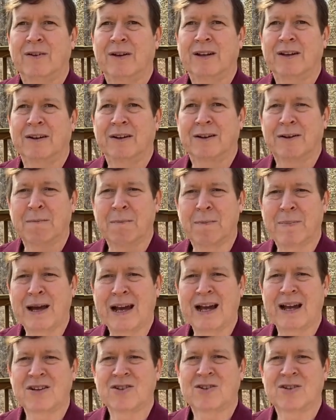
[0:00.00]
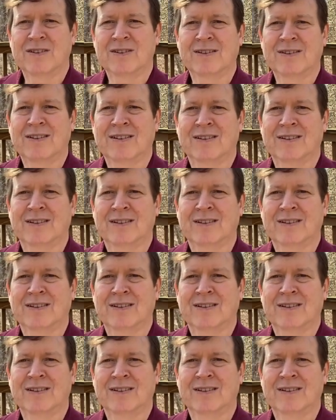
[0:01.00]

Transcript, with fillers: in compassion,